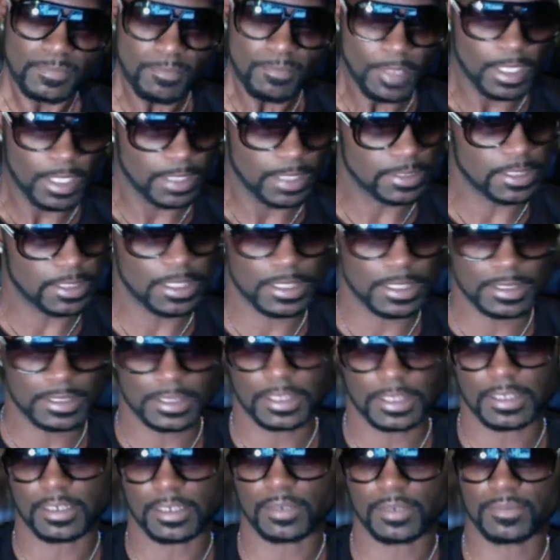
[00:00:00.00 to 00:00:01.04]
let's get
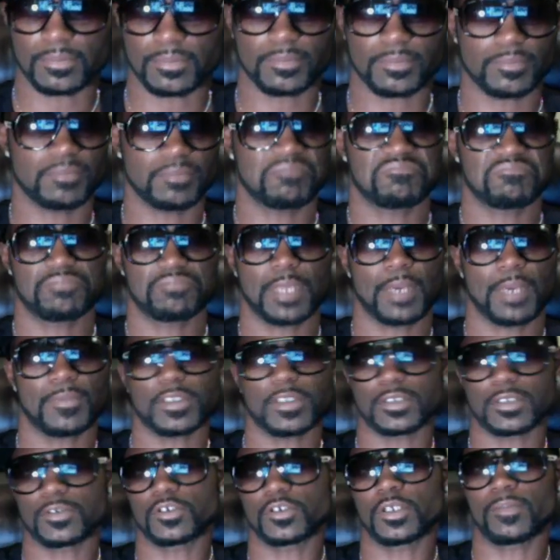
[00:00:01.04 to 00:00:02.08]
into how
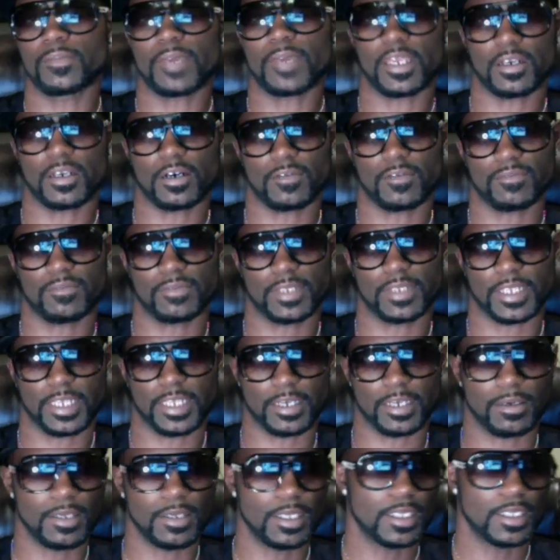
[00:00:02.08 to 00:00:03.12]
much you can make off of it
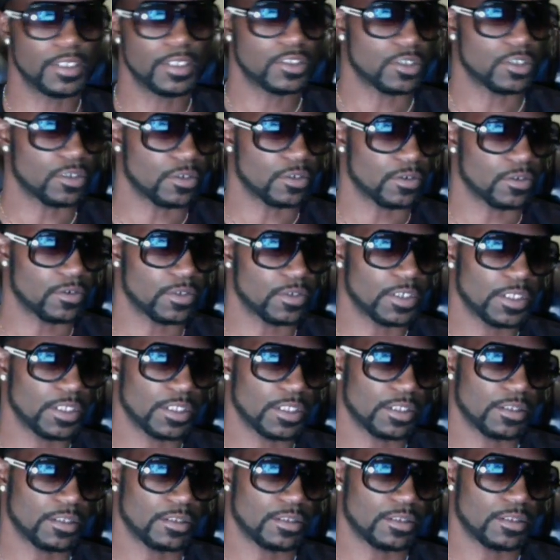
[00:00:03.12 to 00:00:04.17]
now. So
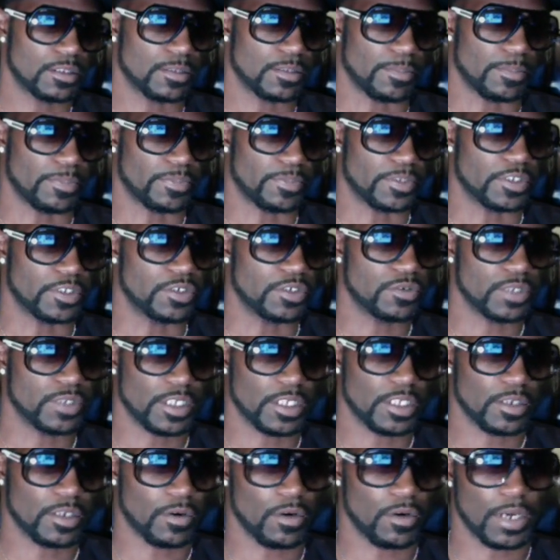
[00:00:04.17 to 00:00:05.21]
the, the
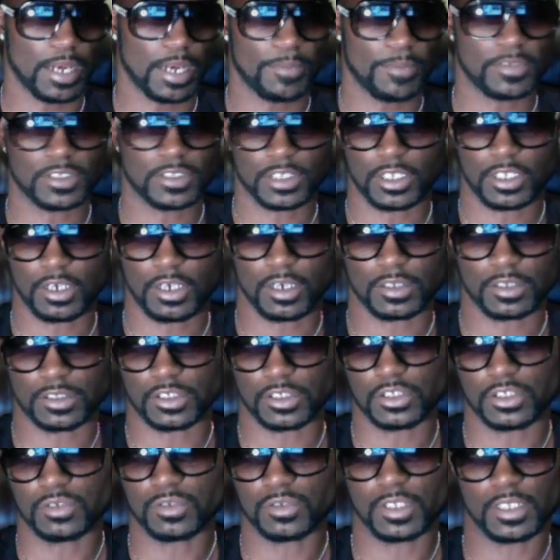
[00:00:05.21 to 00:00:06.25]
unit or how much it costs.
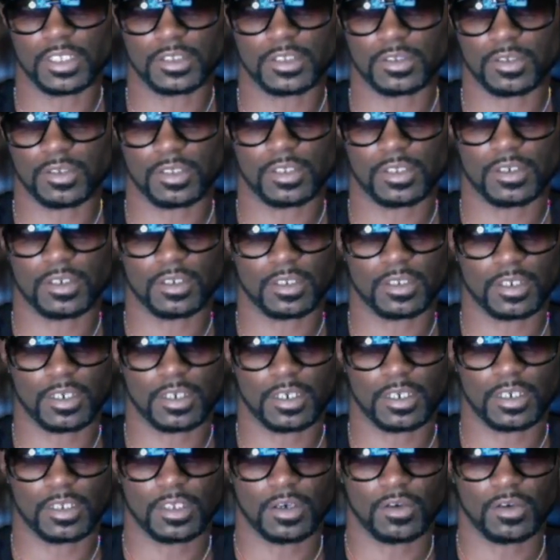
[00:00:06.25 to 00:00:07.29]
The unit is only going to
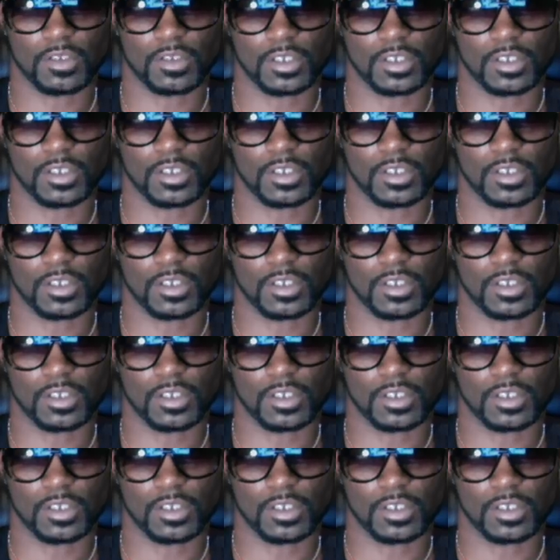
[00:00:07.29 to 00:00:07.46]
cost only